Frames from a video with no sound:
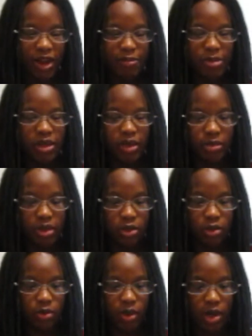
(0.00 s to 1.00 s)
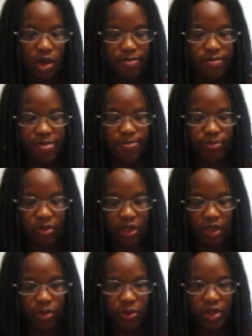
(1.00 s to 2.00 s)
what I've been up to,
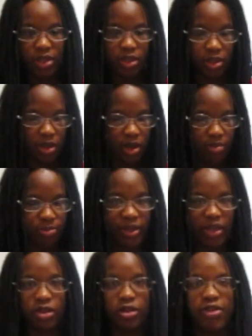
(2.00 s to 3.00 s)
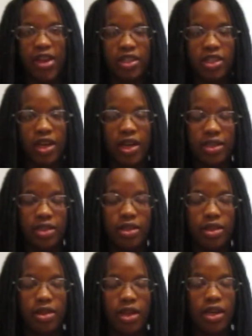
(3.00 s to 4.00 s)
dealing with this plantar fasciitis,
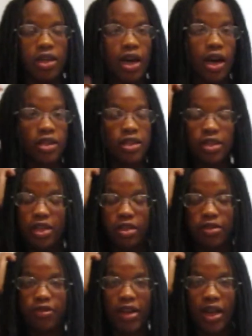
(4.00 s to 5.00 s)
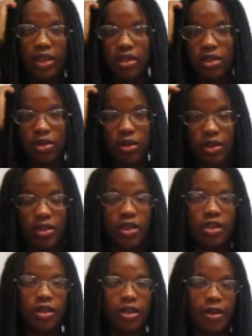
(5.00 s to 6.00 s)
and thank God it's finally starting to
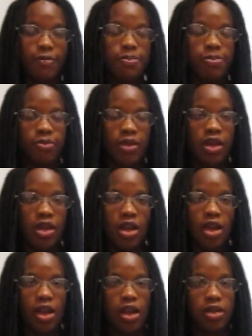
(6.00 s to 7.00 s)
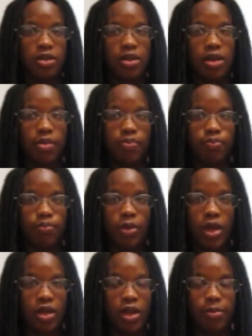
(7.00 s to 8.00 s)
heal up, and
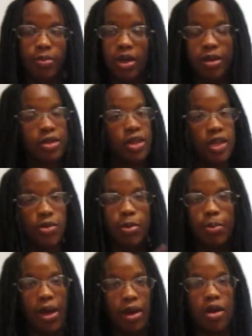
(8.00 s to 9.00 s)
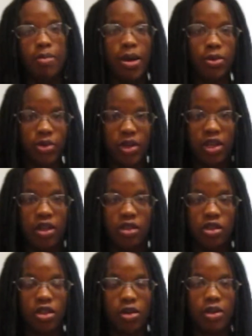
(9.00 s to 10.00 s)
I'm continuing back on my running
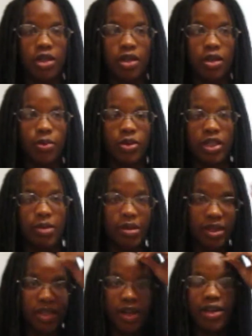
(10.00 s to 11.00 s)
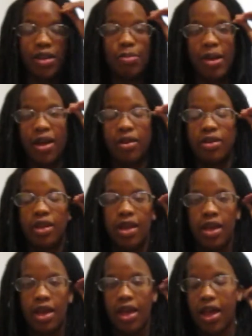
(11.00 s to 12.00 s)
journey, which I'm excited about,
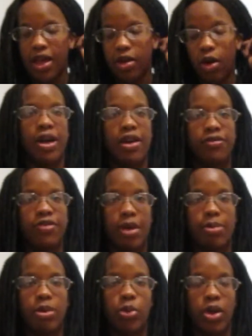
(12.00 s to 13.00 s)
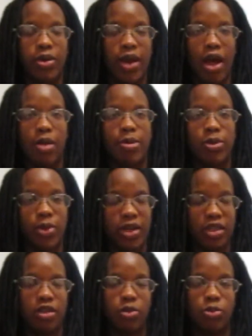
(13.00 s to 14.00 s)
and by February I'll be
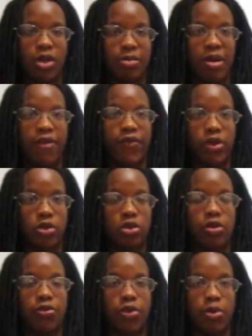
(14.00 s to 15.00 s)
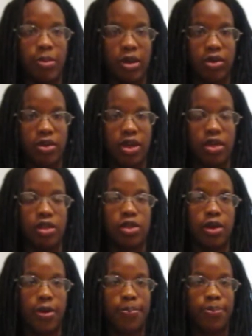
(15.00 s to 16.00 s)
ready to run my first full marathon.
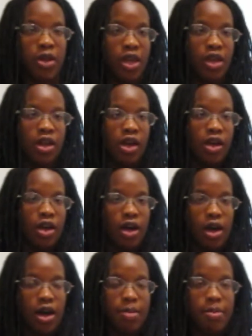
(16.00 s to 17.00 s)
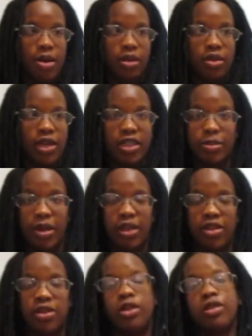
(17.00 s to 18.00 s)
So that's about
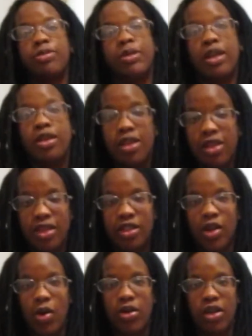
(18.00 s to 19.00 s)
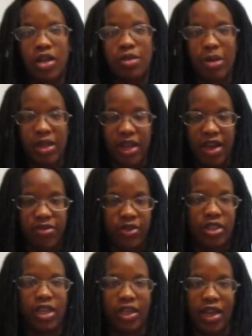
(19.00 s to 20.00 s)
it. There's been other things going on in my life
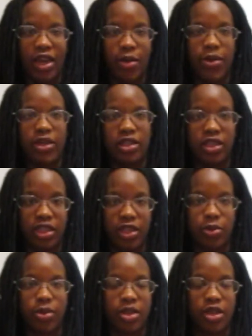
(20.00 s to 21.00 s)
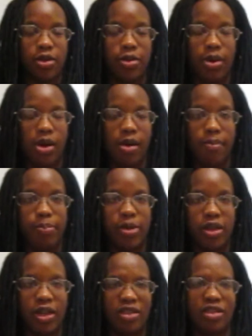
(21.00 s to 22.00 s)
which I can't wait to share with you,
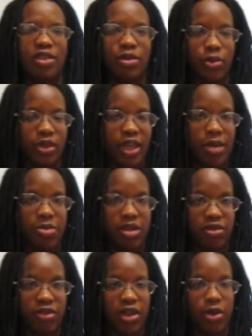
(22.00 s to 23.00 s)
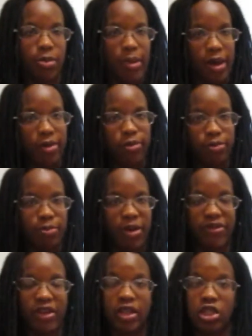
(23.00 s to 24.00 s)
but you want to keep this video about my
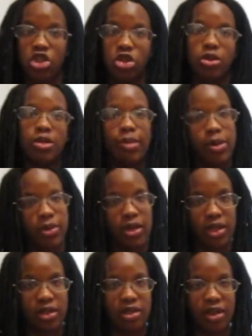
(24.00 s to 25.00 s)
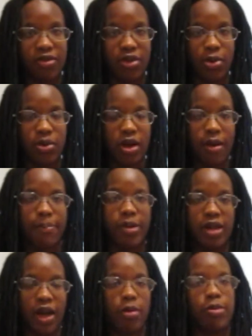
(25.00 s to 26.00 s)
feet issues and my running stuff going on,
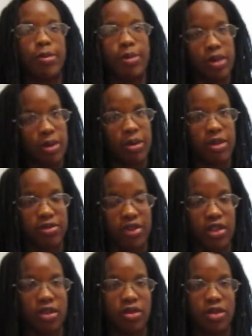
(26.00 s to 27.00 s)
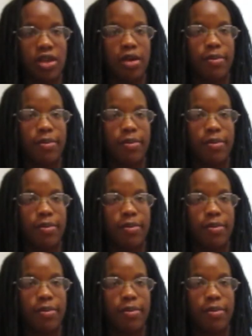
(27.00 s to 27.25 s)
but I will be putting up other videos.